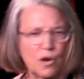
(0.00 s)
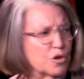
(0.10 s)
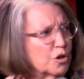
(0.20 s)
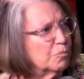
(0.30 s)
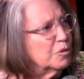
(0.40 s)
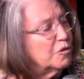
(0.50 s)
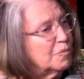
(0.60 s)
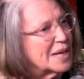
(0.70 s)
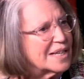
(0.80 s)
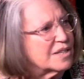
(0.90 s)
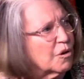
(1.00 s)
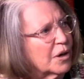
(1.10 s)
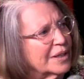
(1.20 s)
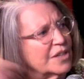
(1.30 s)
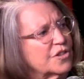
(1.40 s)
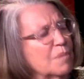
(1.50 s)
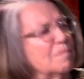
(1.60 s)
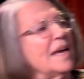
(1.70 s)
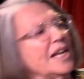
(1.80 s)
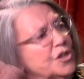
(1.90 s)
social movements, or at least the
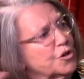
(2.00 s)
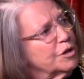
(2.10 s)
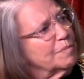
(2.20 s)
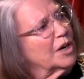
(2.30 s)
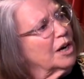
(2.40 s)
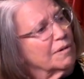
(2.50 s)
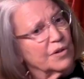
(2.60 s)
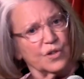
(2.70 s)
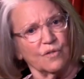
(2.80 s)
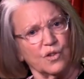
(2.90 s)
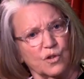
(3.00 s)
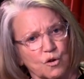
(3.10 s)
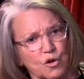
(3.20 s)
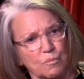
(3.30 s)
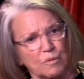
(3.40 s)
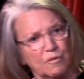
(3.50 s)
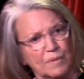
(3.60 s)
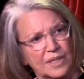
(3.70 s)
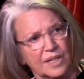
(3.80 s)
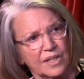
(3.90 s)
mainstream currents of the social
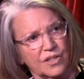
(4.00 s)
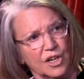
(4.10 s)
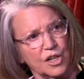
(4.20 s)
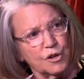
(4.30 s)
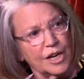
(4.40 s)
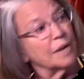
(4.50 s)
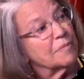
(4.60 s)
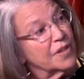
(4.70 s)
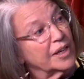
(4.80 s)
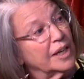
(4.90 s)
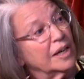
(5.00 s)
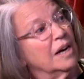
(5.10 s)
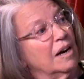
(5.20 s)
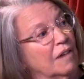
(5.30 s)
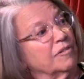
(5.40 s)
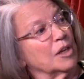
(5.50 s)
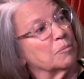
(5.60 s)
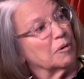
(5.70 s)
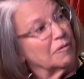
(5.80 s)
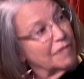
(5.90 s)
movements in this country. And I'm thinking of
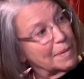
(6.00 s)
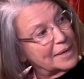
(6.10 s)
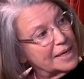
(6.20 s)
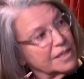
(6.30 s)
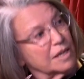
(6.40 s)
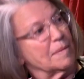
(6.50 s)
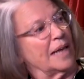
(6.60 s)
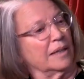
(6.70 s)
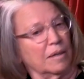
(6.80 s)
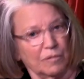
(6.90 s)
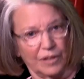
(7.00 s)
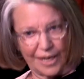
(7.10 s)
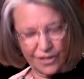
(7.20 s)
liberal feminism and liberal